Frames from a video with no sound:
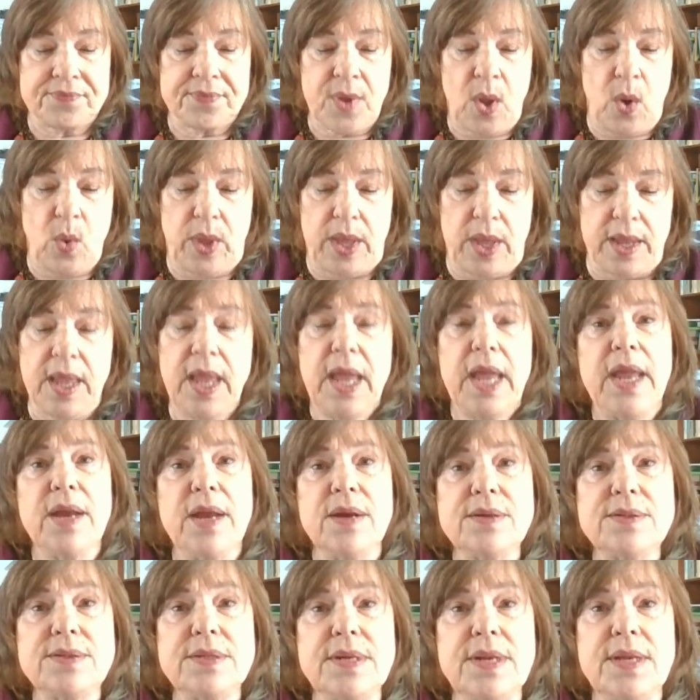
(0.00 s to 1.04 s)
Okay,
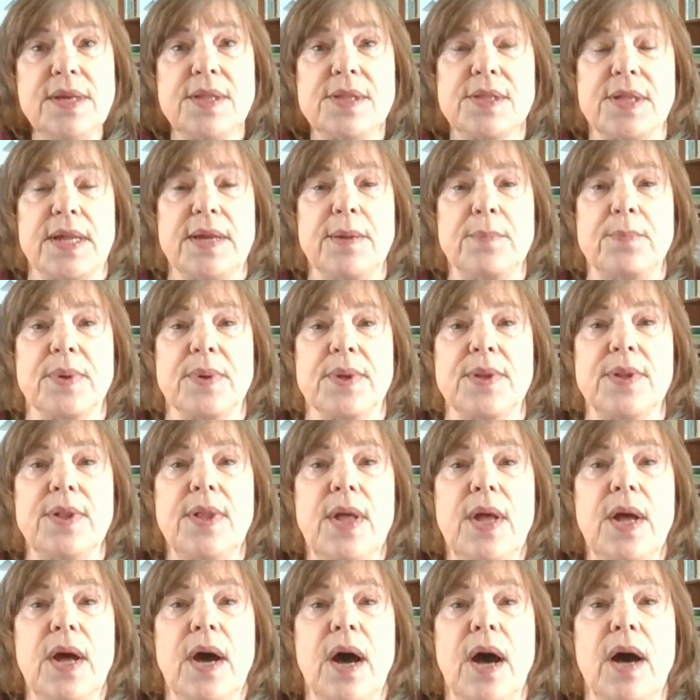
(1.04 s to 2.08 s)
here's an example
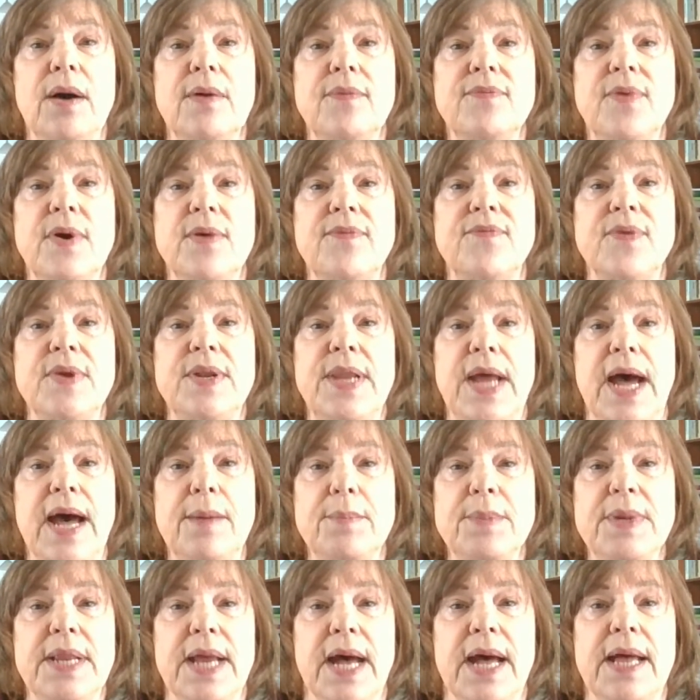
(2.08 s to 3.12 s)
of a
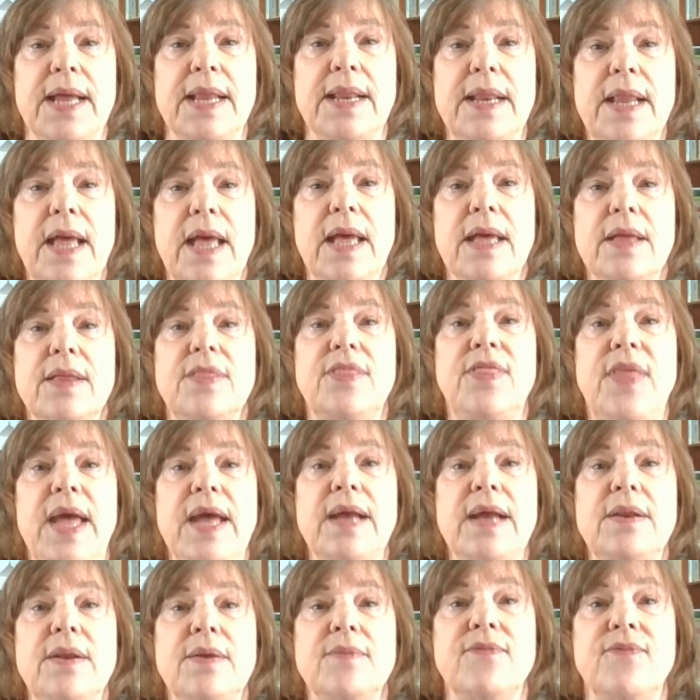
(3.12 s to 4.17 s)
phenomenon
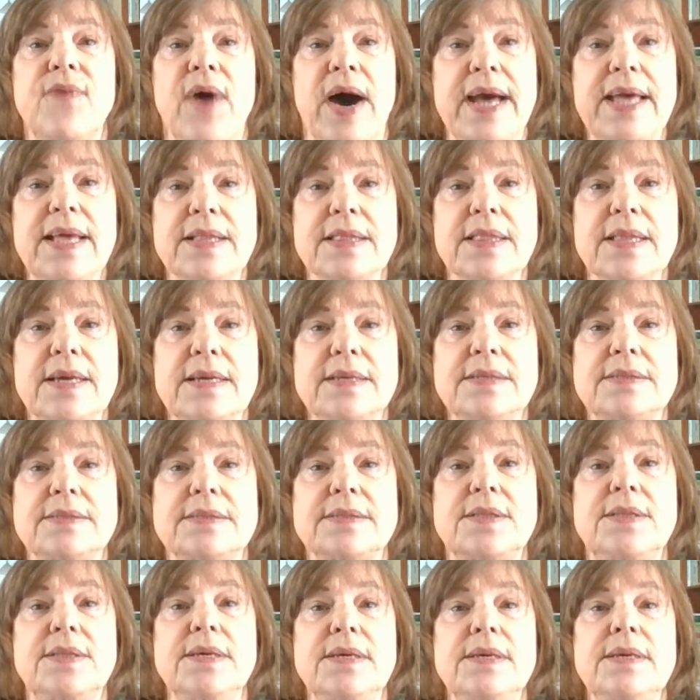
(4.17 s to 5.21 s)
that violates
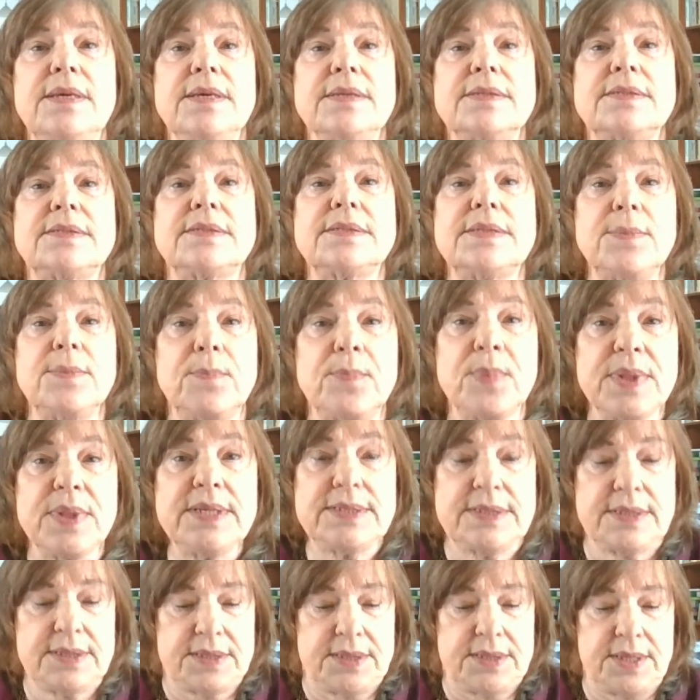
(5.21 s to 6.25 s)
the
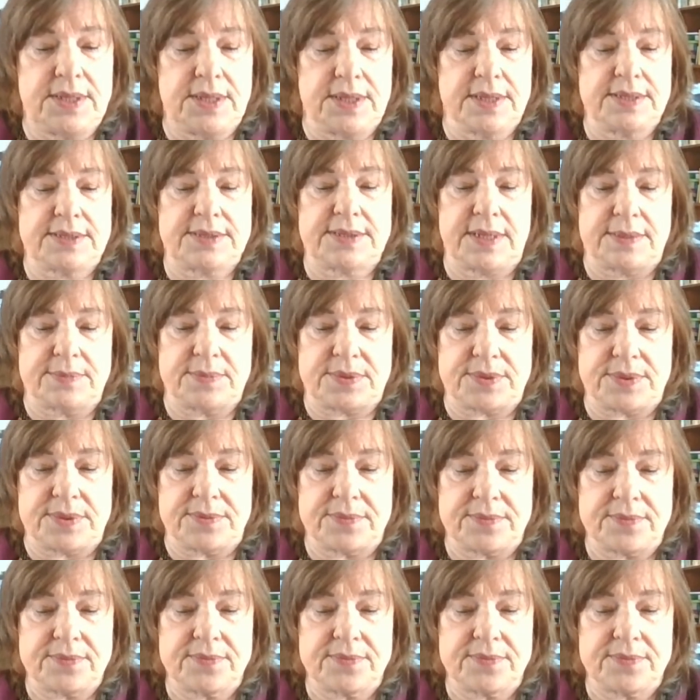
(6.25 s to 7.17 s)
simplicity assumption.